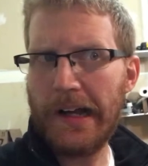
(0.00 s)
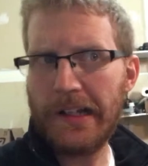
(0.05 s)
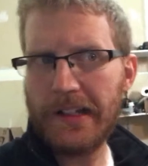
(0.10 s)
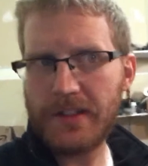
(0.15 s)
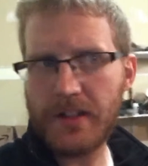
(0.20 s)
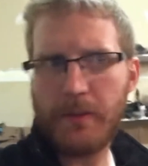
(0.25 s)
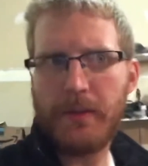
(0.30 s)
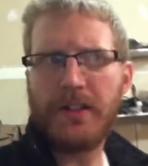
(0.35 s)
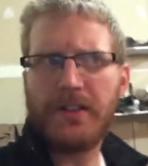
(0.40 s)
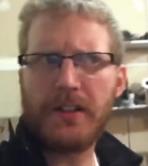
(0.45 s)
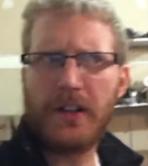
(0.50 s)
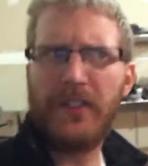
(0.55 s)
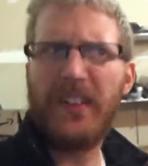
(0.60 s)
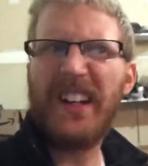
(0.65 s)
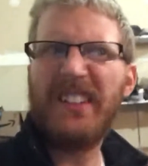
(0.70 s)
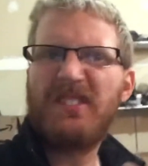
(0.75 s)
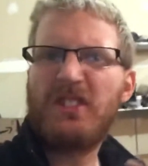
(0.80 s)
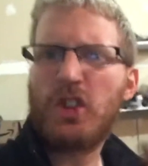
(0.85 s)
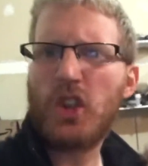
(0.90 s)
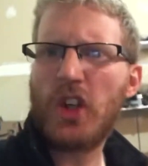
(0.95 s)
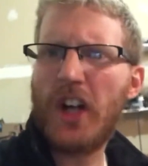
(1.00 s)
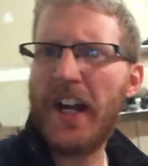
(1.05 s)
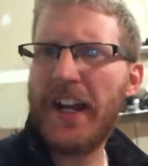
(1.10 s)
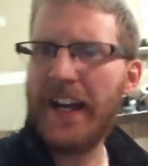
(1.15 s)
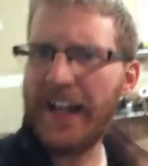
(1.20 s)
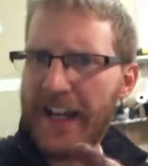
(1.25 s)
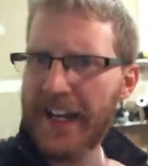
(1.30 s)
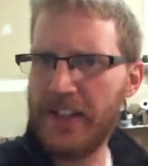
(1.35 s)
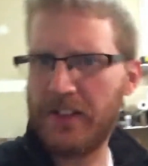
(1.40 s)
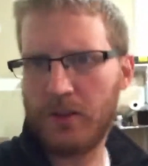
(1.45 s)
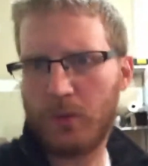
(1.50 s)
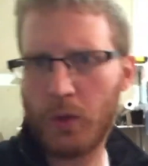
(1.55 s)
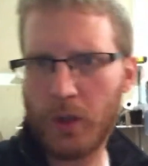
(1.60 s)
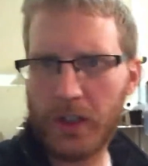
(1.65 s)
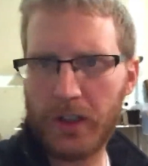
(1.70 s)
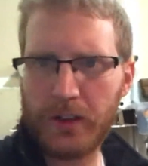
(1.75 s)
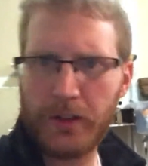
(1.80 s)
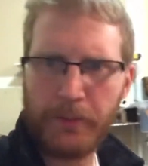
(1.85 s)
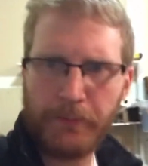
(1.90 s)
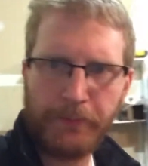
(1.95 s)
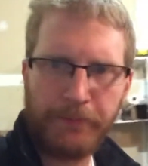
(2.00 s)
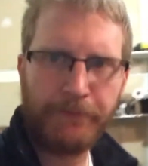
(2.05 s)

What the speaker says: some of the stuff I've tried hasn't worked.